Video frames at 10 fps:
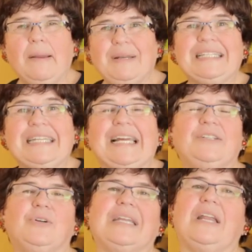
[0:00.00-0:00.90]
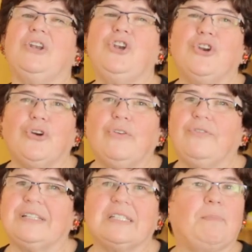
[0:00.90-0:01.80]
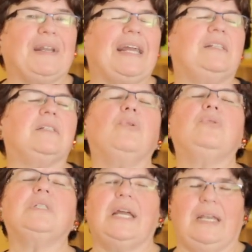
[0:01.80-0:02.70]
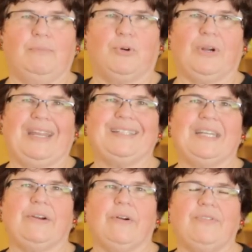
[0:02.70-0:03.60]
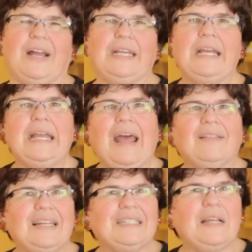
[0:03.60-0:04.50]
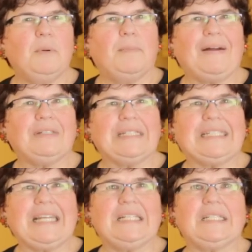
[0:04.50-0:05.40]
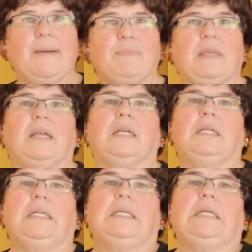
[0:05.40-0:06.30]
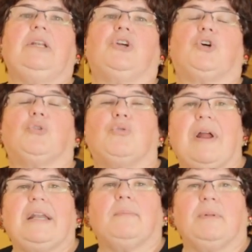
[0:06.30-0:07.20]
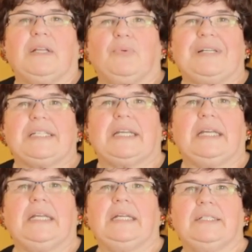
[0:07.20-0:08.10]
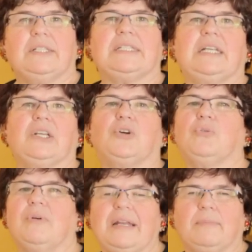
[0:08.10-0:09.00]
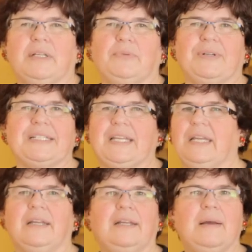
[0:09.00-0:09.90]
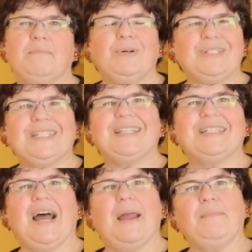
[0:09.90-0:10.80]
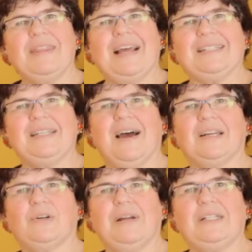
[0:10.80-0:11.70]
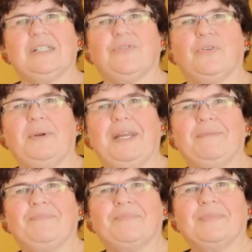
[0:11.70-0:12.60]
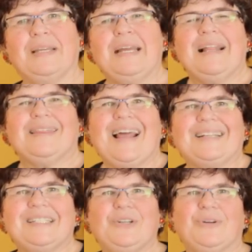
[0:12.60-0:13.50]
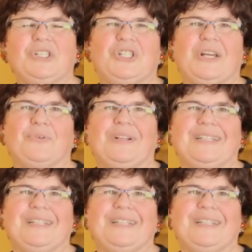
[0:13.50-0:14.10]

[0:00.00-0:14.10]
not saying I don't get nervous, but I don't anymore get terrified unless I'm about to say something incredibly risky. Just incredibly risky. Most of the time, that's not courageous for me. Last year at General